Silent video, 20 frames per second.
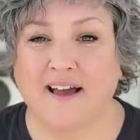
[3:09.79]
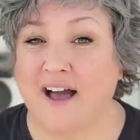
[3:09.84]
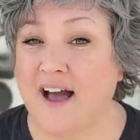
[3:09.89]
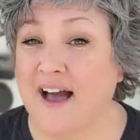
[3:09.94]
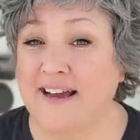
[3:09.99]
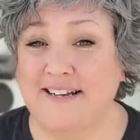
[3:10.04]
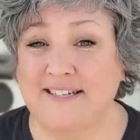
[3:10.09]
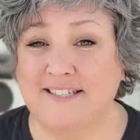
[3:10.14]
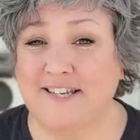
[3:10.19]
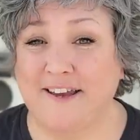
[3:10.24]

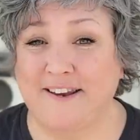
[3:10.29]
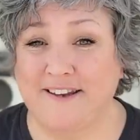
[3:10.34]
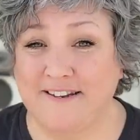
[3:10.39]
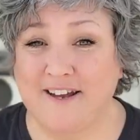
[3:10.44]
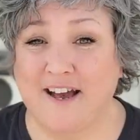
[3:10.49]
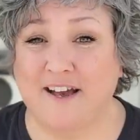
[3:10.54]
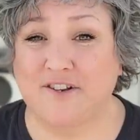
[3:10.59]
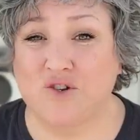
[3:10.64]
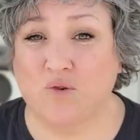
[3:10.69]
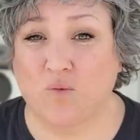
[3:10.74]
I decided
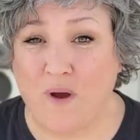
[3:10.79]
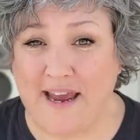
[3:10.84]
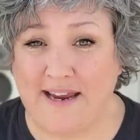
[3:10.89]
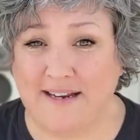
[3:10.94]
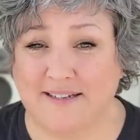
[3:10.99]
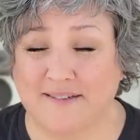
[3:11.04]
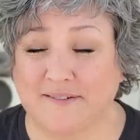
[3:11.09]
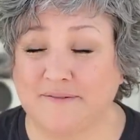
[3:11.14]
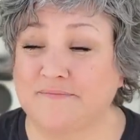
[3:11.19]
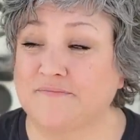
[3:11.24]
not to
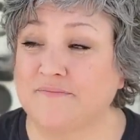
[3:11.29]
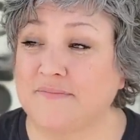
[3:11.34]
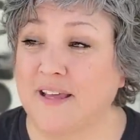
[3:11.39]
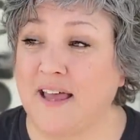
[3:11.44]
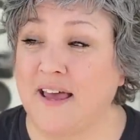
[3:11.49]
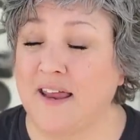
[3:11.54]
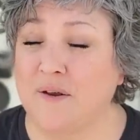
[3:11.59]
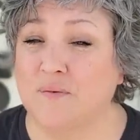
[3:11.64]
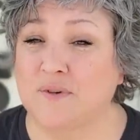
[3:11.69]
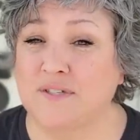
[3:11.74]
wait,
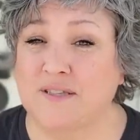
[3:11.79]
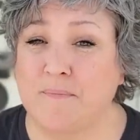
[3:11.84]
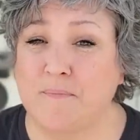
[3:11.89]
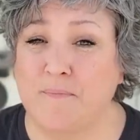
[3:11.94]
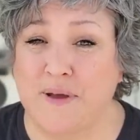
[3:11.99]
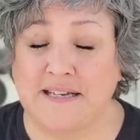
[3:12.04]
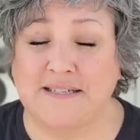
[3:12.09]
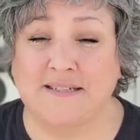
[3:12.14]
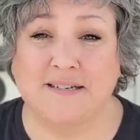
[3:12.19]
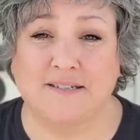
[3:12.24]
and it was the
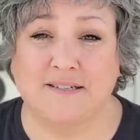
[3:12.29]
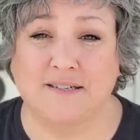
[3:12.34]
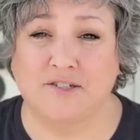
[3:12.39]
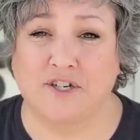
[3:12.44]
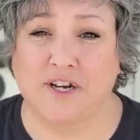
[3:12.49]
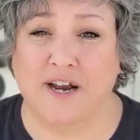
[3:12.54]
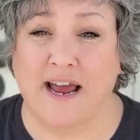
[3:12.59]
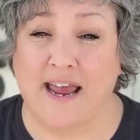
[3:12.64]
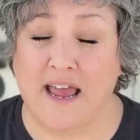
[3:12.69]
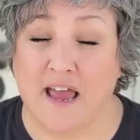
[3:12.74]
best
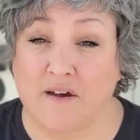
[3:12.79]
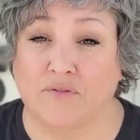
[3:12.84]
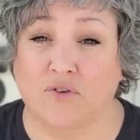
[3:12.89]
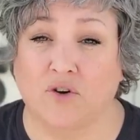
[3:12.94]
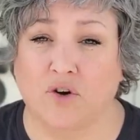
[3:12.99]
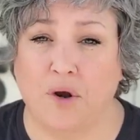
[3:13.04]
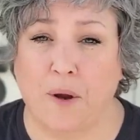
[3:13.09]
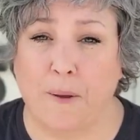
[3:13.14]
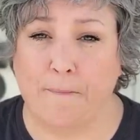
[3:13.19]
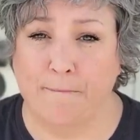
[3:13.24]
decision I
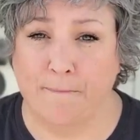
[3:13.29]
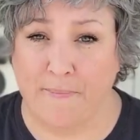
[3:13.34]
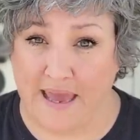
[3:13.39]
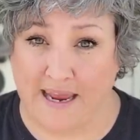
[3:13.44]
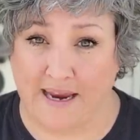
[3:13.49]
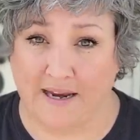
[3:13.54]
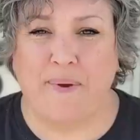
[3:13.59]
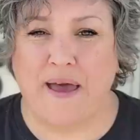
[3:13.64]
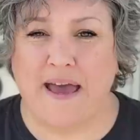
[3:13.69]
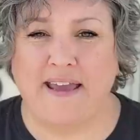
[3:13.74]
ever
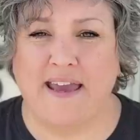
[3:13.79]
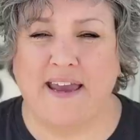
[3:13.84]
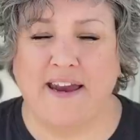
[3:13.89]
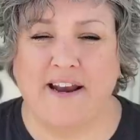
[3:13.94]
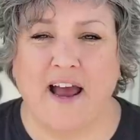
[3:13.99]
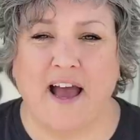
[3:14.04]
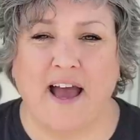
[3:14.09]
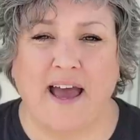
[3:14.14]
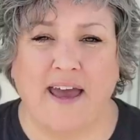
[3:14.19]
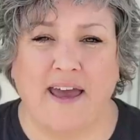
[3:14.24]
made. Peggy
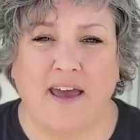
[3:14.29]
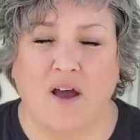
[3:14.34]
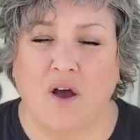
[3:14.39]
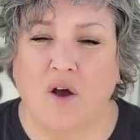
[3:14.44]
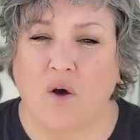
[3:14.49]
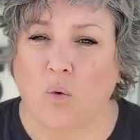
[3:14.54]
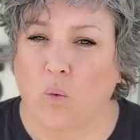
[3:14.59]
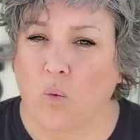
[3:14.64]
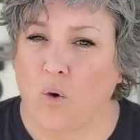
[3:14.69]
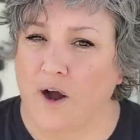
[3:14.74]
and I
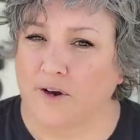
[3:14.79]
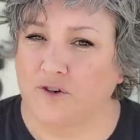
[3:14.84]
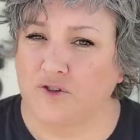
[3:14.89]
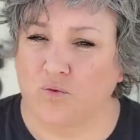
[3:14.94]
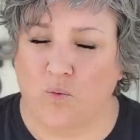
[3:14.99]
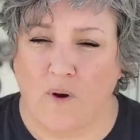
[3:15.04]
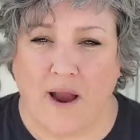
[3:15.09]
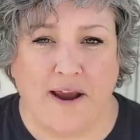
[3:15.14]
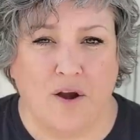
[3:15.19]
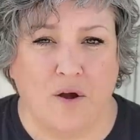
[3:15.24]
walked
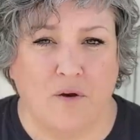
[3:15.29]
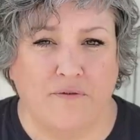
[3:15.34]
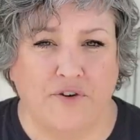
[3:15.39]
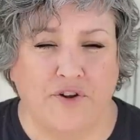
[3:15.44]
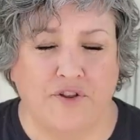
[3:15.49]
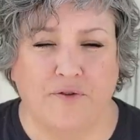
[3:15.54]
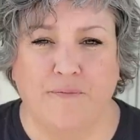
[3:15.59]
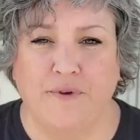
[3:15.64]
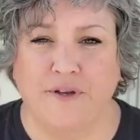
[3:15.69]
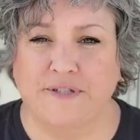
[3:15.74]
right over
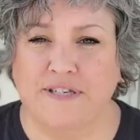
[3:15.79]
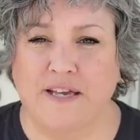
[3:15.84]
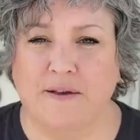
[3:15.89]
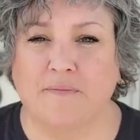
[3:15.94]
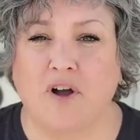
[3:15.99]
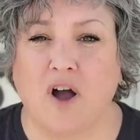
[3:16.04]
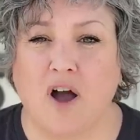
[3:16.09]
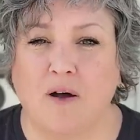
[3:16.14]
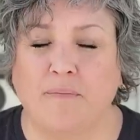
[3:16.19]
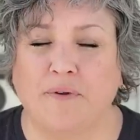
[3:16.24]
to the
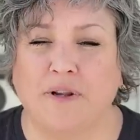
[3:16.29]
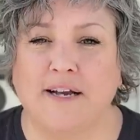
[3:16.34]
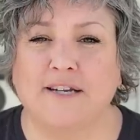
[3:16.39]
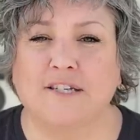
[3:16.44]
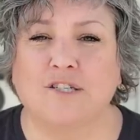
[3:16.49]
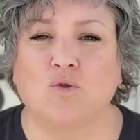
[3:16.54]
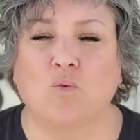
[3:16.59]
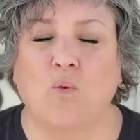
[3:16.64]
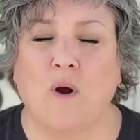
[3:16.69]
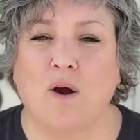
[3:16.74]
museum
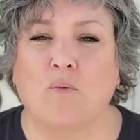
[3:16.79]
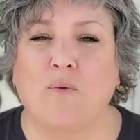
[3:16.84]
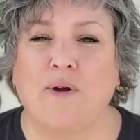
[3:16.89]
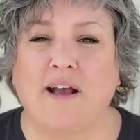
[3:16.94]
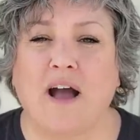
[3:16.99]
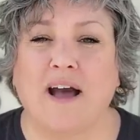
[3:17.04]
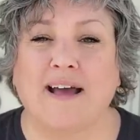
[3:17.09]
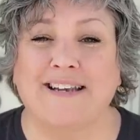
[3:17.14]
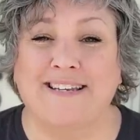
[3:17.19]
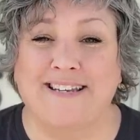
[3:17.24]
complex where we
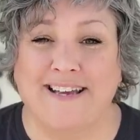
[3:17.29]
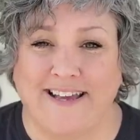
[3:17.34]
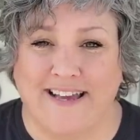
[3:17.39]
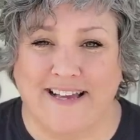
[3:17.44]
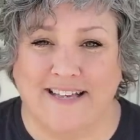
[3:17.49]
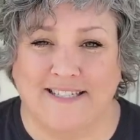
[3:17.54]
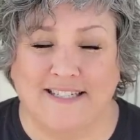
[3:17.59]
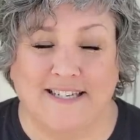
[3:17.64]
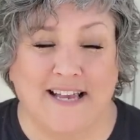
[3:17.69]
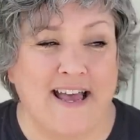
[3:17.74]
got
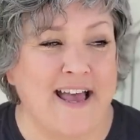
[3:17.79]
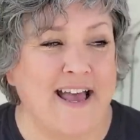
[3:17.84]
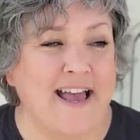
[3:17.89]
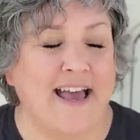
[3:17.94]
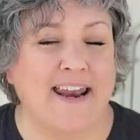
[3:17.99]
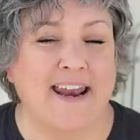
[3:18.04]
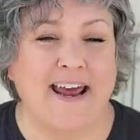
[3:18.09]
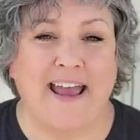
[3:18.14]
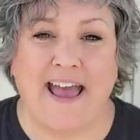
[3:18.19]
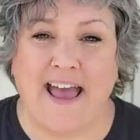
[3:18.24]
tickets,
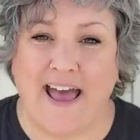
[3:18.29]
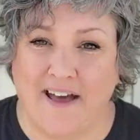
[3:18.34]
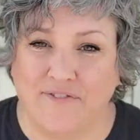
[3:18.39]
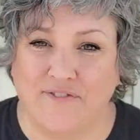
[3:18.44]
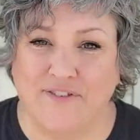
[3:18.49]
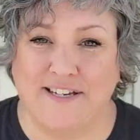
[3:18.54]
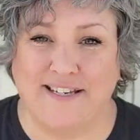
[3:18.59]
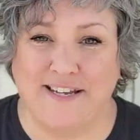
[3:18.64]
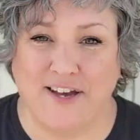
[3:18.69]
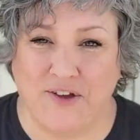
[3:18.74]
and I
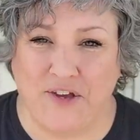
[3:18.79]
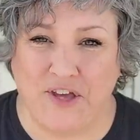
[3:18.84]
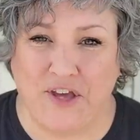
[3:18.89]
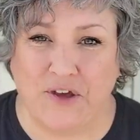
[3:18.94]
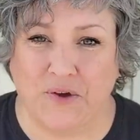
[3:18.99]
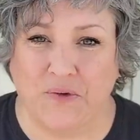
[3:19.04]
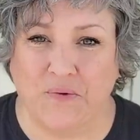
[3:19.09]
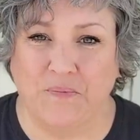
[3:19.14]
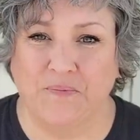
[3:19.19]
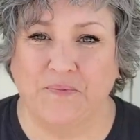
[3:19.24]
have to tell
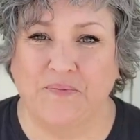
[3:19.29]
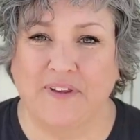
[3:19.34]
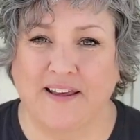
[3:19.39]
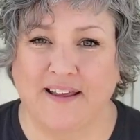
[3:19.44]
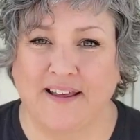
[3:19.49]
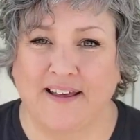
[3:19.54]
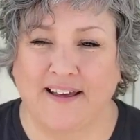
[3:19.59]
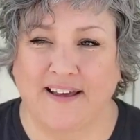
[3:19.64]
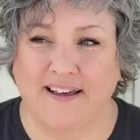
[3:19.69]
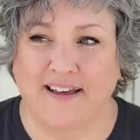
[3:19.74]
you,
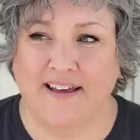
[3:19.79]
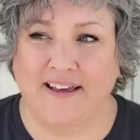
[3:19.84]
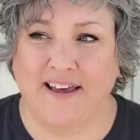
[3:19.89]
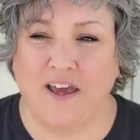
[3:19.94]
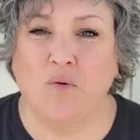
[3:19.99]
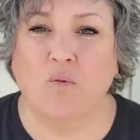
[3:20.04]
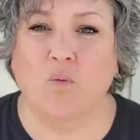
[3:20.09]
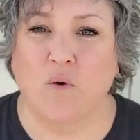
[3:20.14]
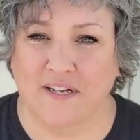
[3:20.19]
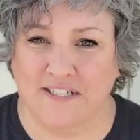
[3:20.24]

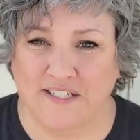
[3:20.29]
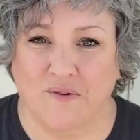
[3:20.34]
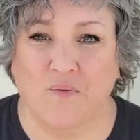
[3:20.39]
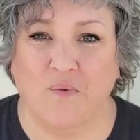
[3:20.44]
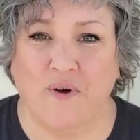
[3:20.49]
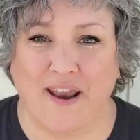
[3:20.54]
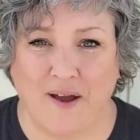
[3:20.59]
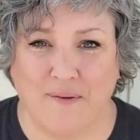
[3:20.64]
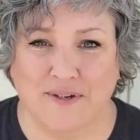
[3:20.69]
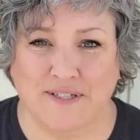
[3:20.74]
it wasn't
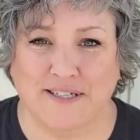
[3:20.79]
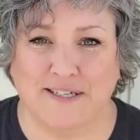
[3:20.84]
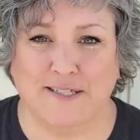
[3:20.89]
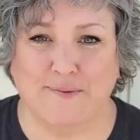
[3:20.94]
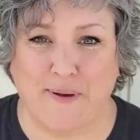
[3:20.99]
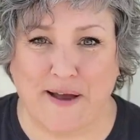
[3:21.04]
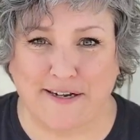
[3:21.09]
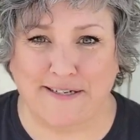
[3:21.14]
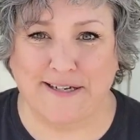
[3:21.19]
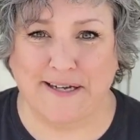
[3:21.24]
what I was
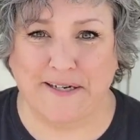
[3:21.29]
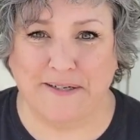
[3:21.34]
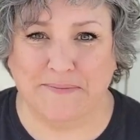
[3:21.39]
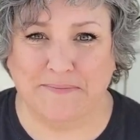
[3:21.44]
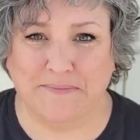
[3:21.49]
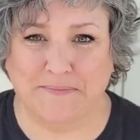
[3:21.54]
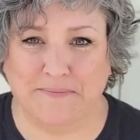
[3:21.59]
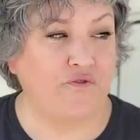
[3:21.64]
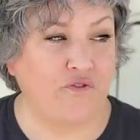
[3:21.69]
expecting.